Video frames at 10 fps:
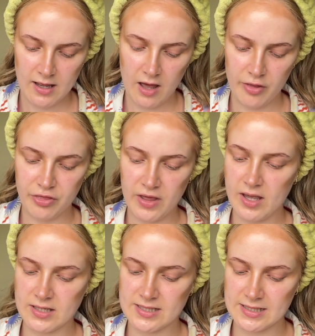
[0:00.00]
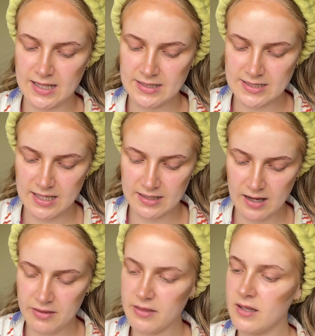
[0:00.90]
thicker skin tint, I
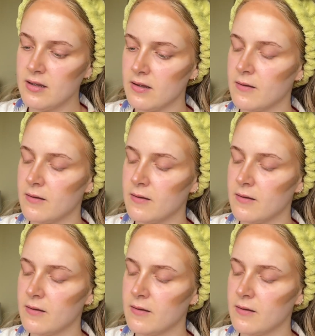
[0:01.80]
think.